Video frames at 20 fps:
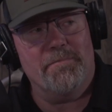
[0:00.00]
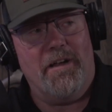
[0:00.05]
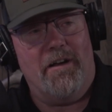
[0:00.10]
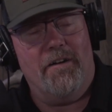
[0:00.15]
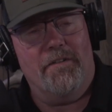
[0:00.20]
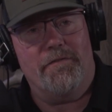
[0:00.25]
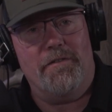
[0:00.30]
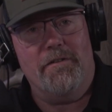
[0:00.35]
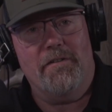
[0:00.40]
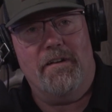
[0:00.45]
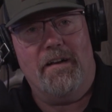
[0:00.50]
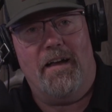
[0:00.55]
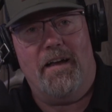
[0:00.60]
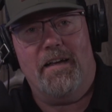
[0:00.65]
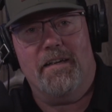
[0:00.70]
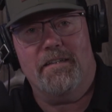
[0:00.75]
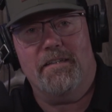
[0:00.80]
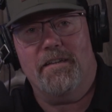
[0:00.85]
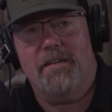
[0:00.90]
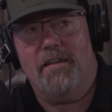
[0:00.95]
Now, if you
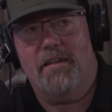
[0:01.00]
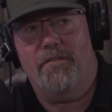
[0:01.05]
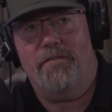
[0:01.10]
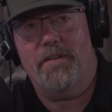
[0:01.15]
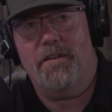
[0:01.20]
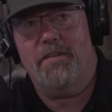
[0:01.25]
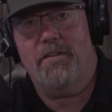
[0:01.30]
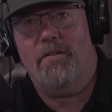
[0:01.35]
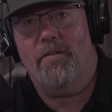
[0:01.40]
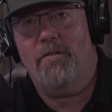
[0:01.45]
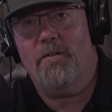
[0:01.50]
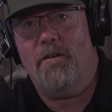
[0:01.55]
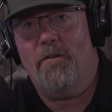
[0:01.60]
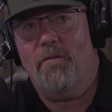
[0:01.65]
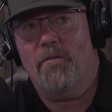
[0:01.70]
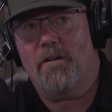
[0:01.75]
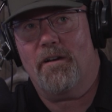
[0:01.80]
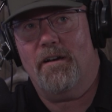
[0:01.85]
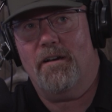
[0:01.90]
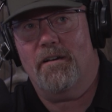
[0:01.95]
don't
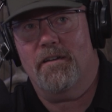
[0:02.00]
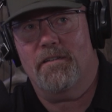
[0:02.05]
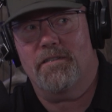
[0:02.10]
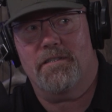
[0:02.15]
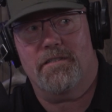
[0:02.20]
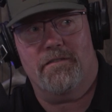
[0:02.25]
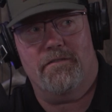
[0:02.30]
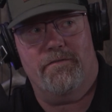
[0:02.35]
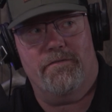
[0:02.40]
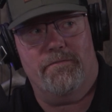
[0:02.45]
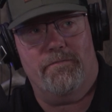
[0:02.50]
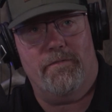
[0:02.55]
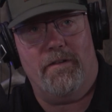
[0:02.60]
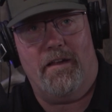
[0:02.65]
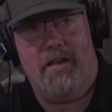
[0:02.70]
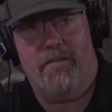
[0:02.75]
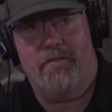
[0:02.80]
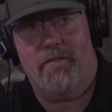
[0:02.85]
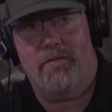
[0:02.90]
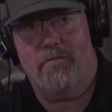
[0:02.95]
know Cuz, you
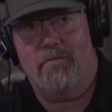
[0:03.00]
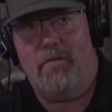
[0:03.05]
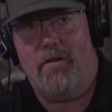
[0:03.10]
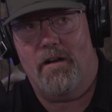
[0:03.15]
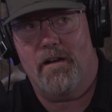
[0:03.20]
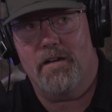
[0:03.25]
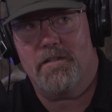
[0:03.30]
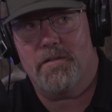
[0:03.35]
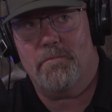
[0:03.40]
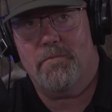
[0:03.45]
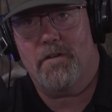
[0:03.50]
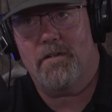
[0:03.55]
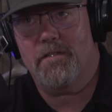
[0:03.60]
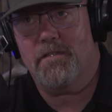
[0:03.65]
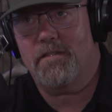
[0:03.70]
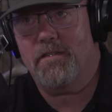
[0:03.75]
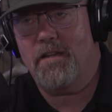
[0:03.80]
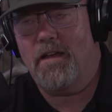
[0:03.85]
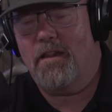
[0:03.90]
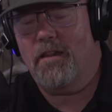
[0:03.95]
haven't watched
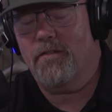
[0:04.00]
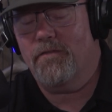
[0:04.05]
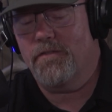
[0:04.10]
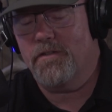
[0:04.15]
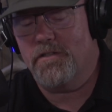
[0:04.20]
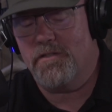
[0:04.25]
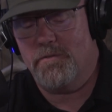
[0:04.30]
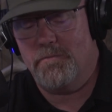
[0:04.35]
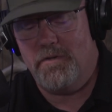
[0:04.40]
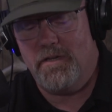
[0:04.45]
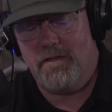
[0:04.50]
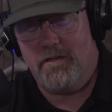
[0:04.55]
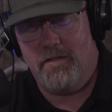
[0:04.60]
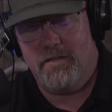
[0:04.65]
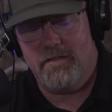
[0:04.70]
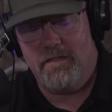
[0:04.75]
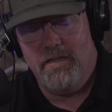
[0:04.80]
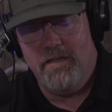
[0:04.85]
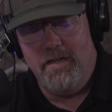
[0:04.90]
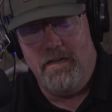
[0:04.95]
much television,
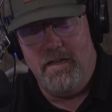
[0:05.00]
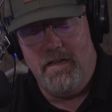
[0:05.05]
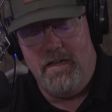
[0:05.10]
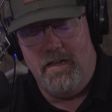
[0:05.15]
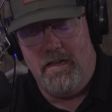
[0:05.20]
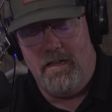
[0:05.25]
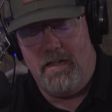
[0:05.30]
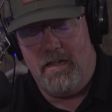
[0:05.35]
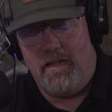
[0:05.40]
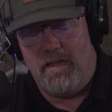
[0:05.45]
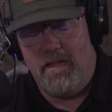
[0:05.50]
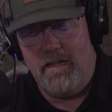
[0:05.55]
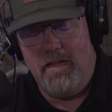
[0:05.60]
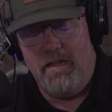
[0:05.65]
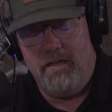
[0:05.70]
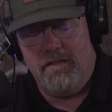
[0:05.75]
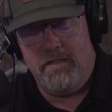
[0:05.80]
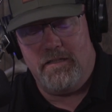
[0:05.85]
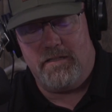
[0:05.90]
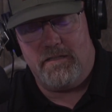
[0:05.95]
because he
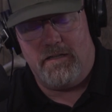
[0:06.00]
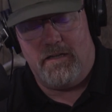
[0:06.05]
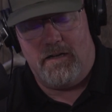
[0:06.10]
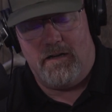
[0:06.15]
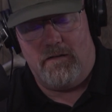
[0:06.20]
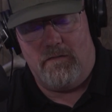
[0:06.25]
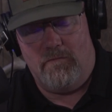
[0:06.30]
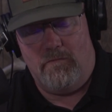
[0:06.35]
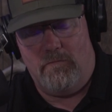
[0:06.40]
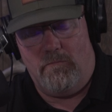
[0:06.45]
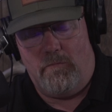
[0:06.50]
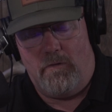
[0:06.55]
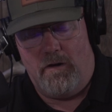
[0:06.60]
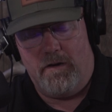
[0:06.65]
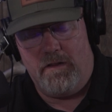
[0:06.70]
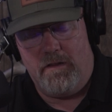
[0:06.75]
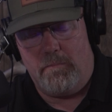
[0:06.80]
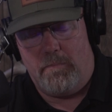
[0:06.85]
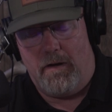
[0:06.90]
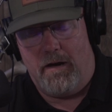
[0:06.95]
is
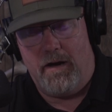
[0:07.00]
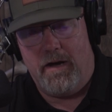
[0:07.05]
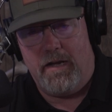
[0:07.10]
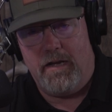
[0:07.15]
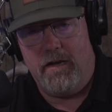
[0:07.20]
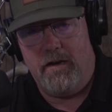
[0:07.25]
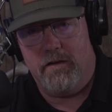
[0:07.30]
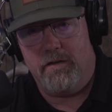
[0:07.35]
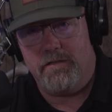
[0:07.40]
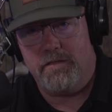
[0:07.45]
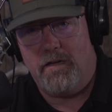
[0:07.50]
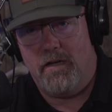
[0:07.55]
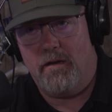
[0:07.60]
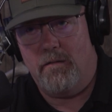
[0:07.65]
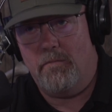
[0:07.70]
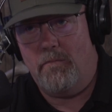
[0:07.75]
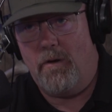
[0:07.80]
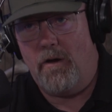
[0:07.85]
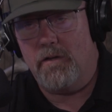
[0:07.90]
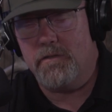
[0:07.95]
one of the pioneers,
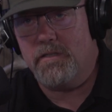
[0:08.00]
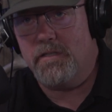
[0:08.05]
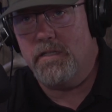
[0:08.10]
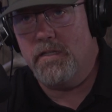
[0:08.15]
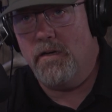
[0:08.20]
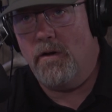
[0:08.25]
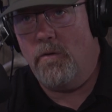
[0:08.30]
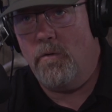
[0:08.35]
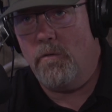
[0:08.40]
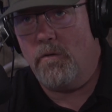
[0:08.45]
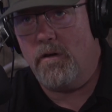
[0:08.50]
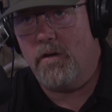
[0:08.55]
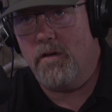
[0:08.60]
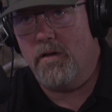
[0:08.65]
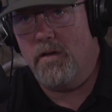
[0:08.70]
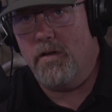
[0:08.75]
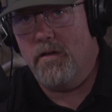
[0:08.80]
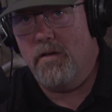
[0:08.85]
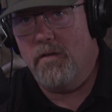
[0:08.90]
Mossy Oak,